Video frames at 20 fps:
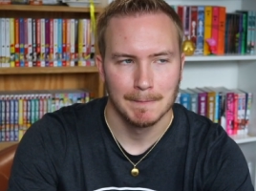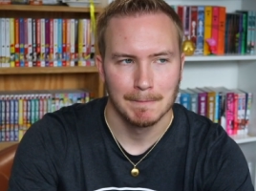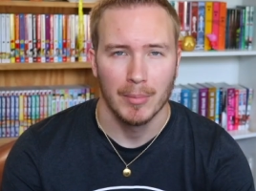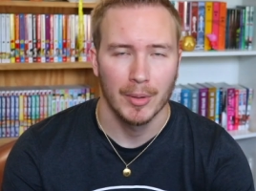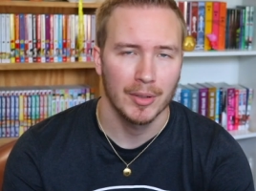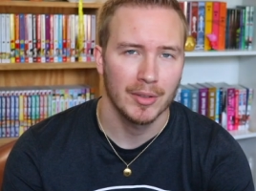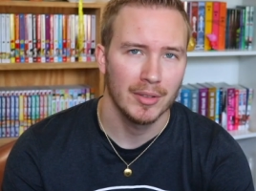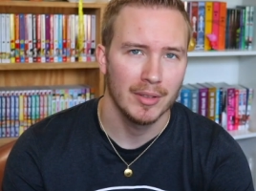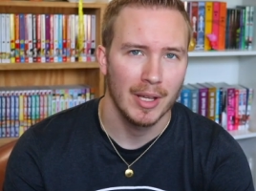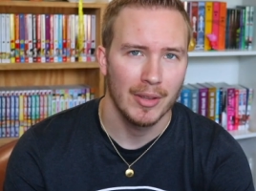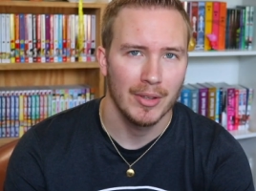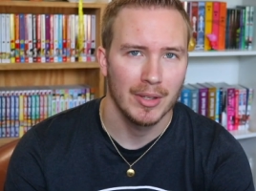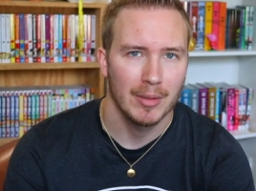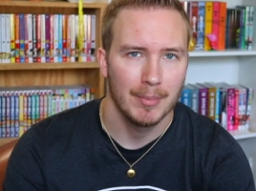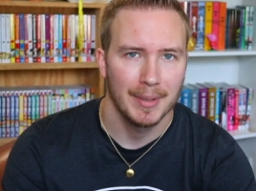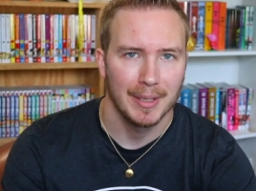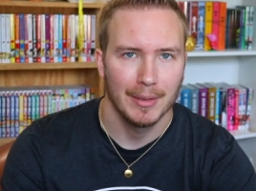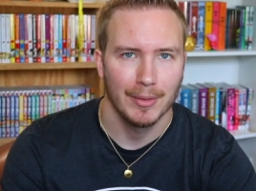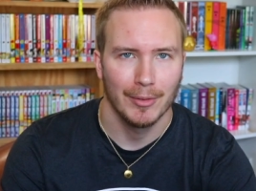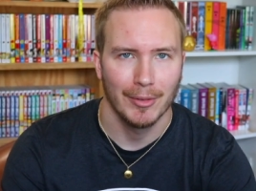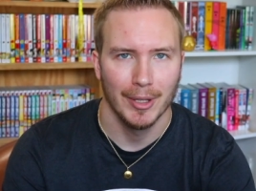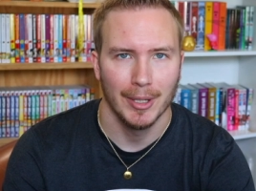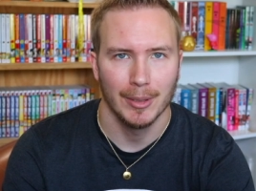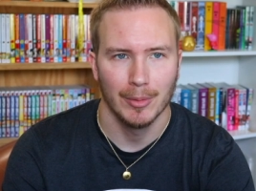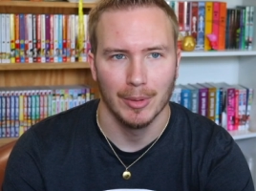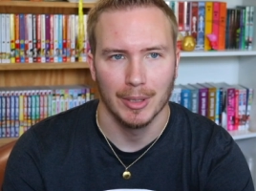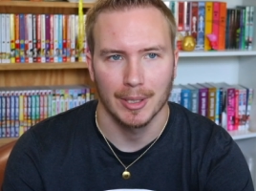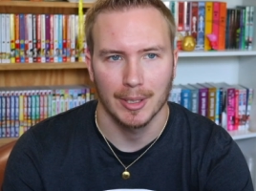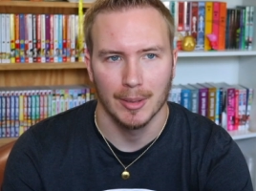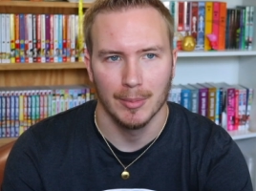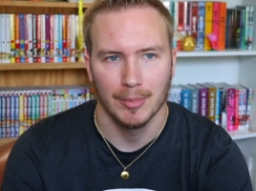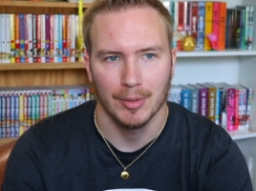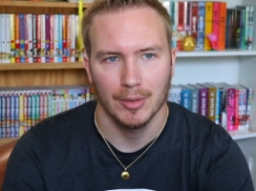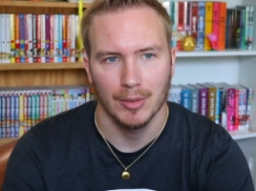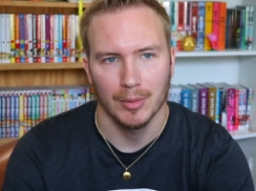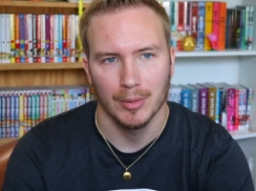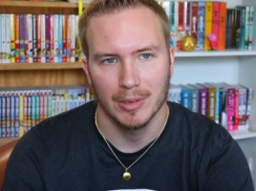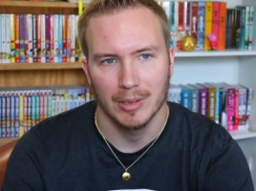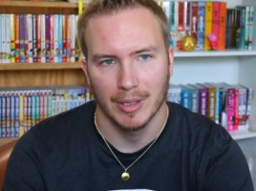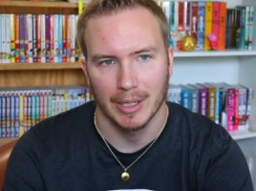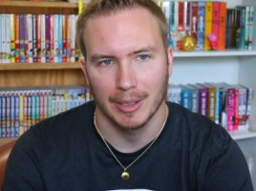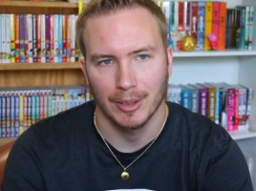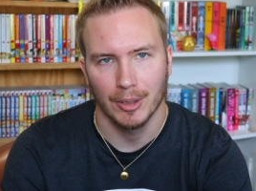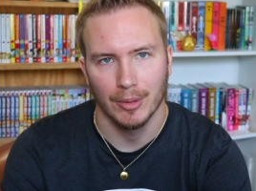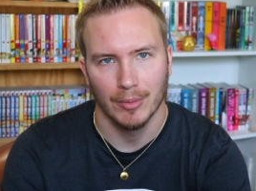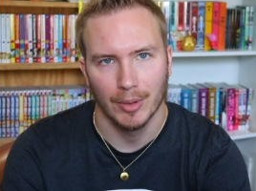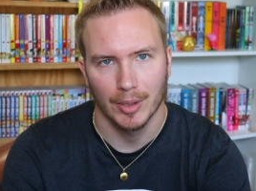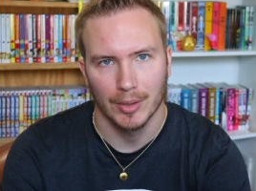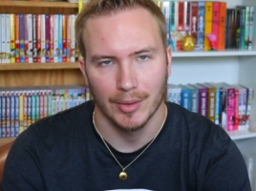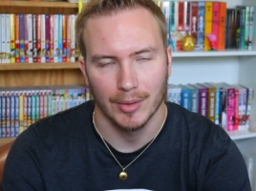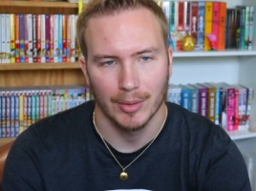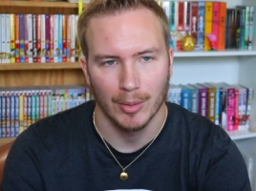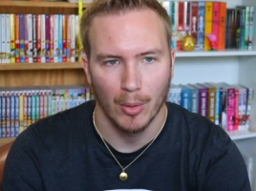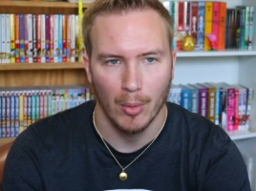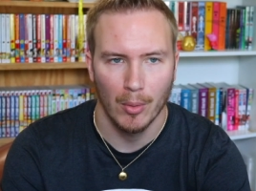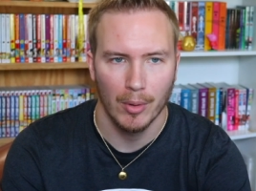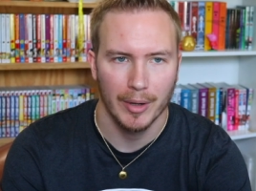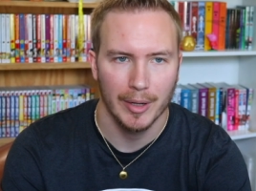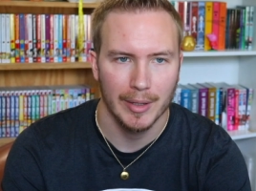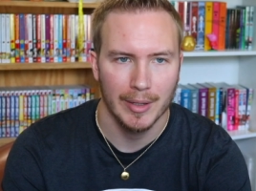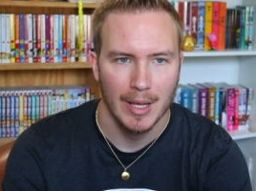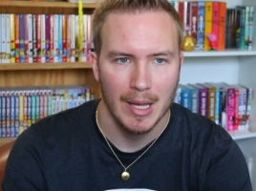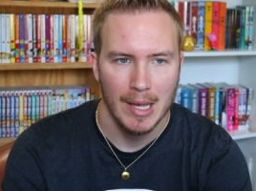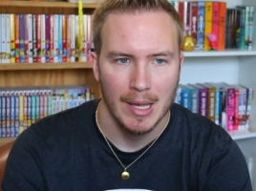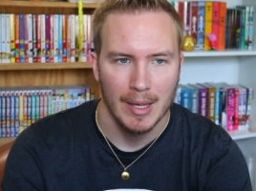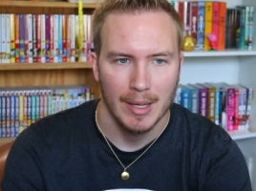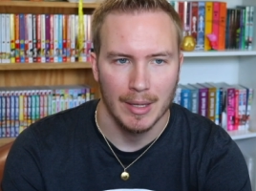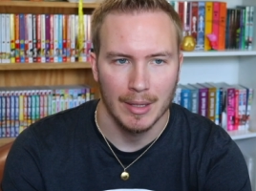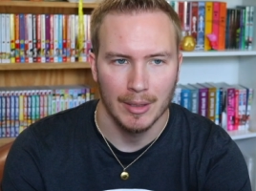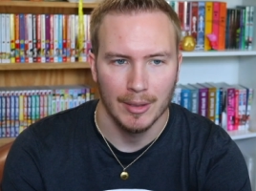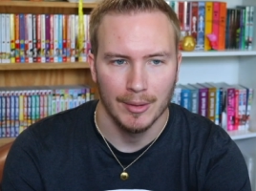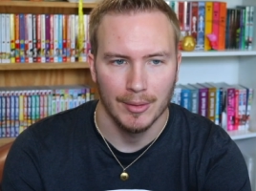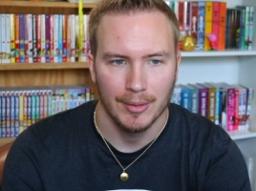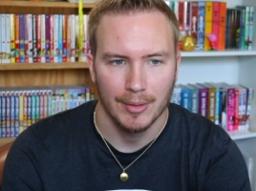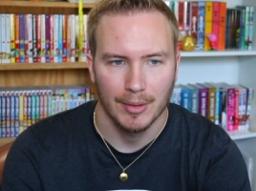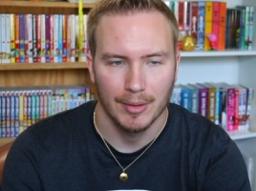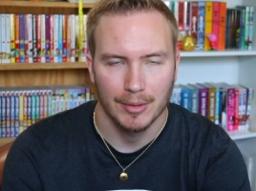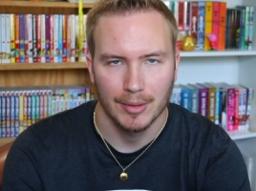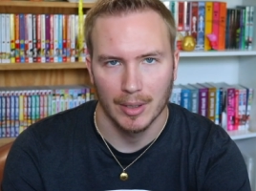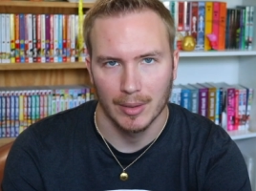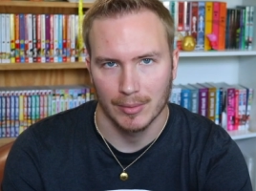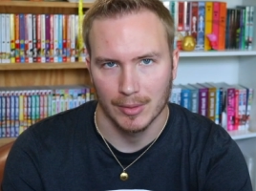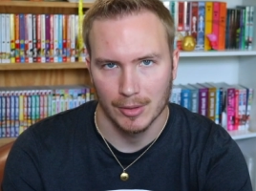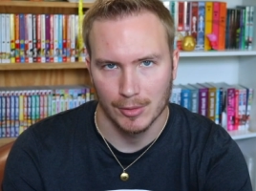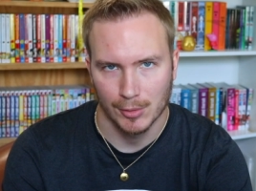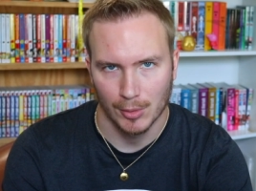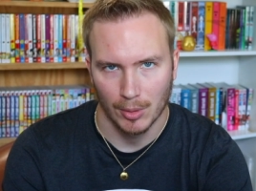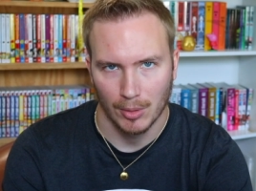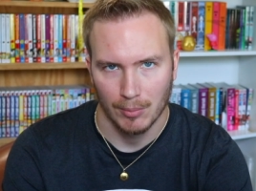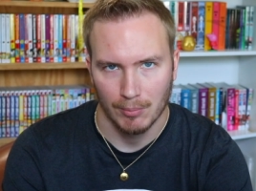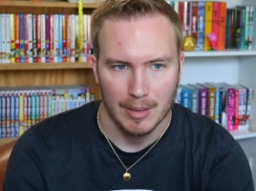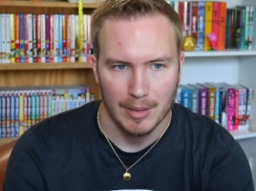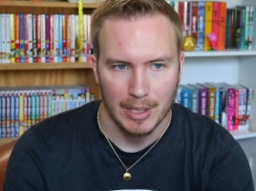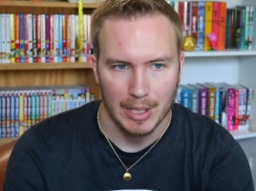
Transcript: Personally, I think the biggest thing when it comes to collecting versus hoarding is self-control.